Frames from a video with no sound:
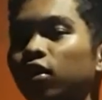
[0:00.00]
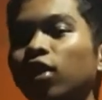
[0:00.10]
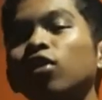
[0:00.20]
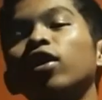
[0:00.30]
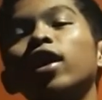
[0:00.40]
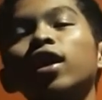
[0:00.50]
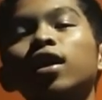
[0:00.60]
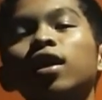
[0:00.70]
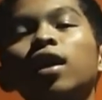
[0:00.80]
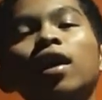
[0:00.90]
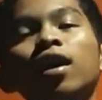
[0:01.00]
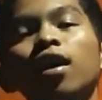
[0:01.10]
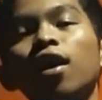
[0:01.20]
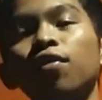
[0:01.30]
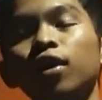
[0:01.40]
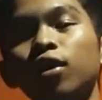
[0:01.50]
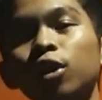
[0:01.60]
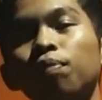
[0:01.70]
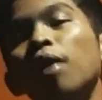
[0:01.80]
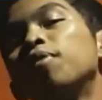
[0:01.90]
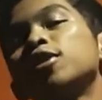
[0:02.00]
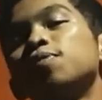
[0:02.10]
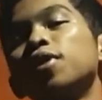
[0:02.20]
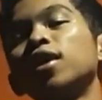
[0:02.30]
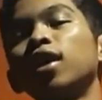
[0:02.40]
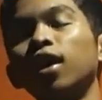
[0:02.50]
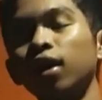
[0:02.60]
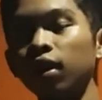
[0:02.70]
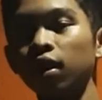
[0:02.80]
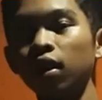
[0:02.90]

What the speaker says: rhetoric, have a good public speaking,